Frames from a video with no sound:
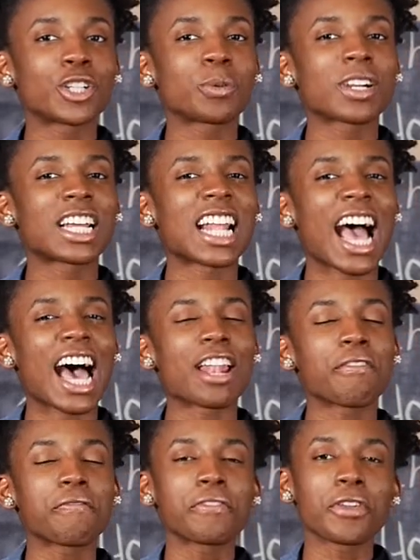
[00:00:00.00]
we're gonna add a
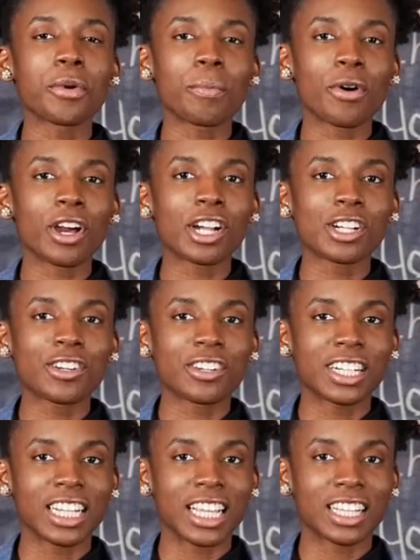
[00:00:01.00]
few more
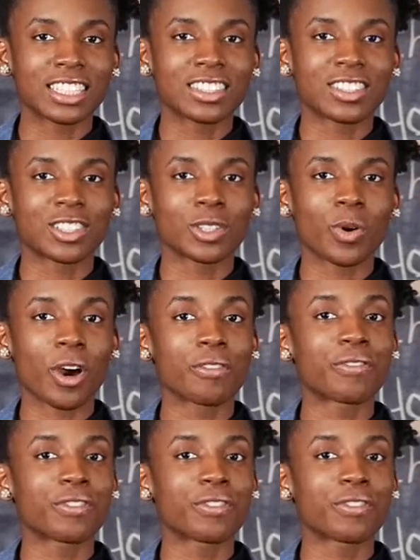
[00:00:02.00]
ingredients to our